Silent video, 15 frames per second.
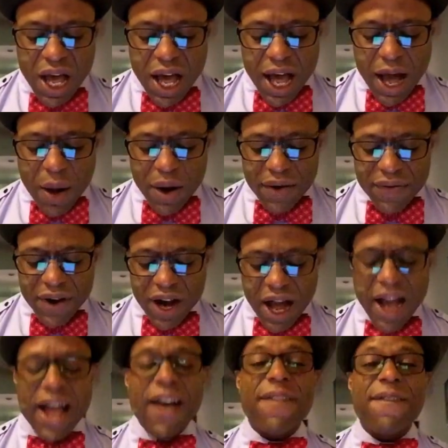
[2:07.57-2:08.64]
However,
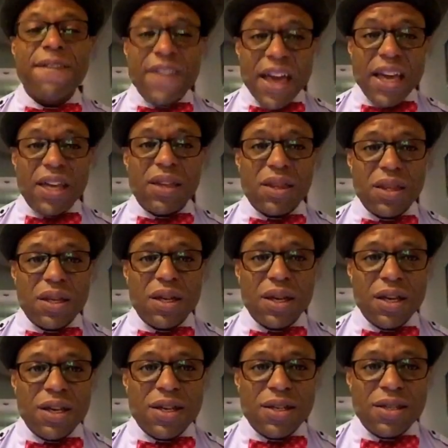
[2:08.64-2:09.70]
I have faith
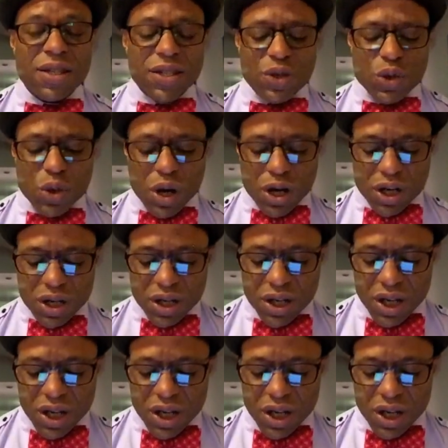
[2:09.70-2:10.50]
in this drug.